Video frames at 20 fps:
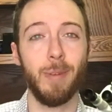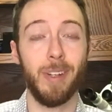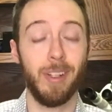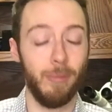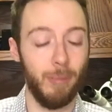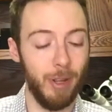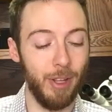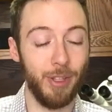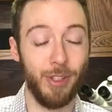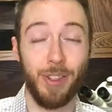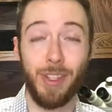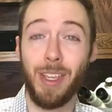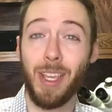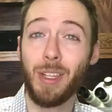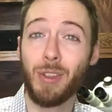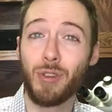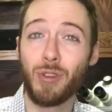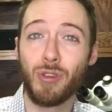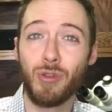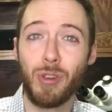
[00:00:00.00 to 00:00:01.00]
It depends on the
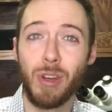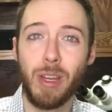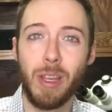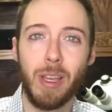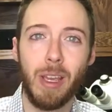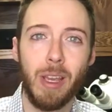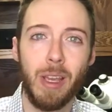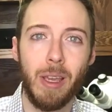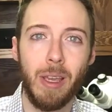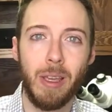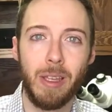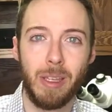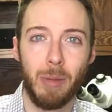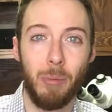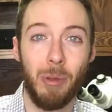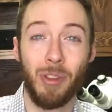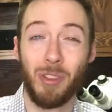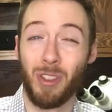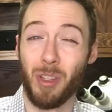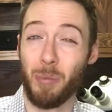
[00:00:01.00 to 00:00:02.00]
industry,
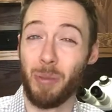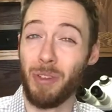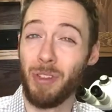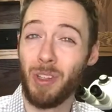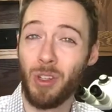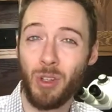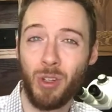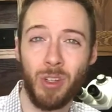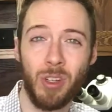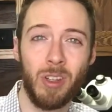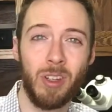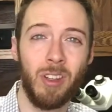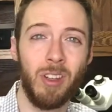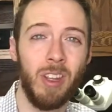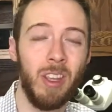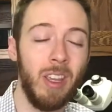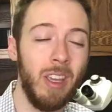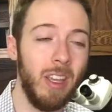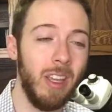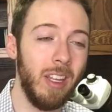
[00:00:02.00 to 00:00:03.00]
depends on the position,
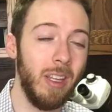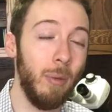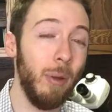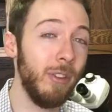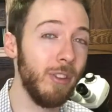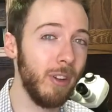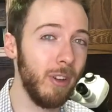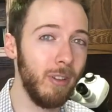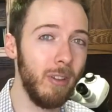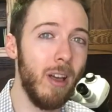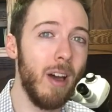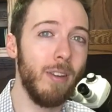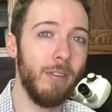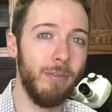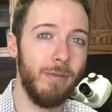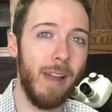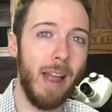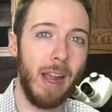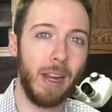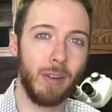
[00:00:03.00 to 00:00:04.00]
depends on a lot of
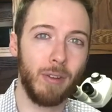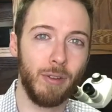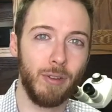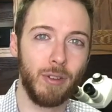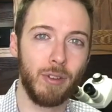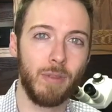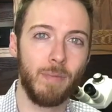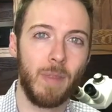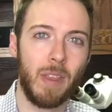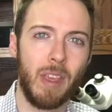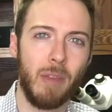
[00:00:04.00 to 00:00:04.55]
factors.